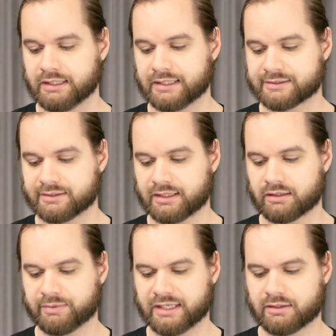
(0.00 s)

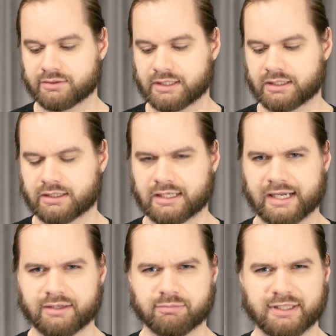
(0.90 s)
that'll be out,
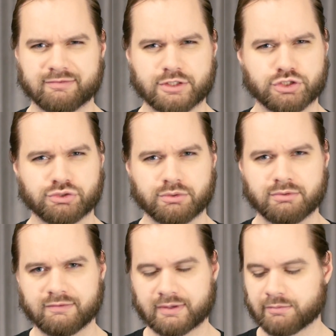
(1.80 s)
I believe, in
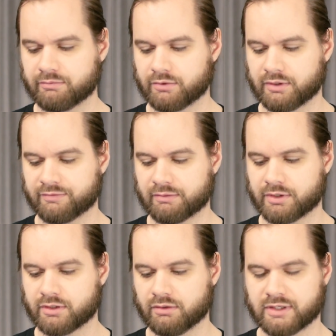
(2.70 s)
June, if I
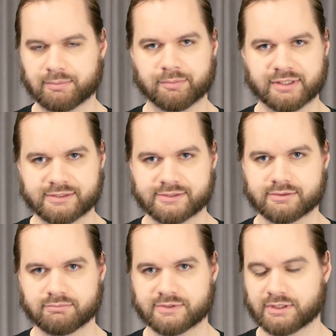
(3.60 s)
recall, a couple
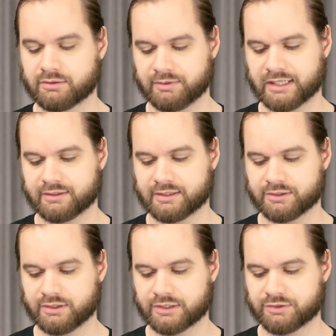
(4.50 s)
months. So yeah,
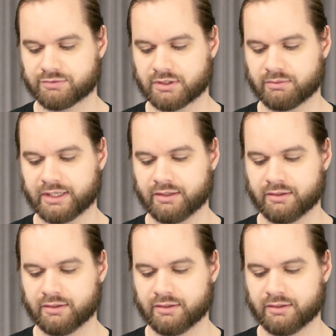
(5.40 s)
not too far away.